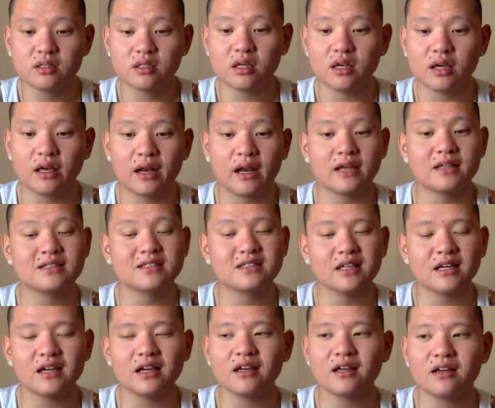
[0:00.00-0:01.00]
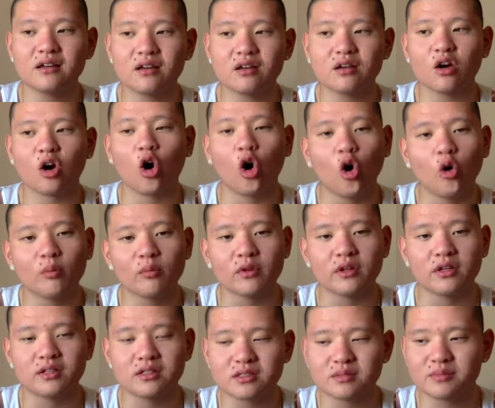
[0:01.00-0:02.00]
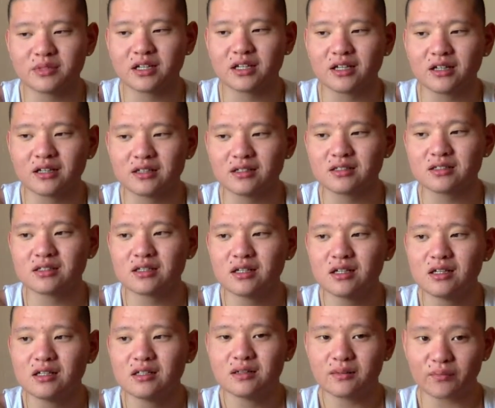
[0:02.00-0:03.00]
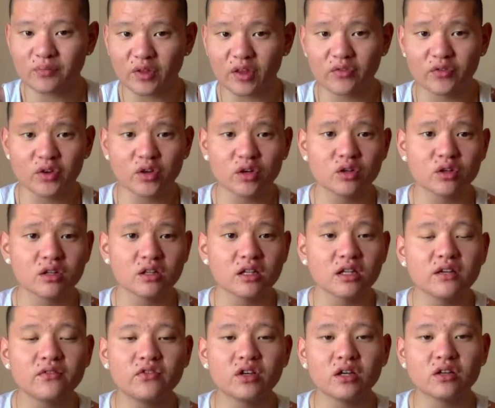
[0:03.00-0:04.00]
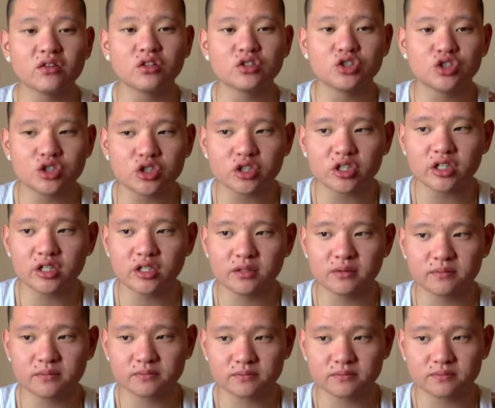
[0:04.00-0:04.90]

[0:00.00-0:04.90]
And I say homeless because if you're living in the street,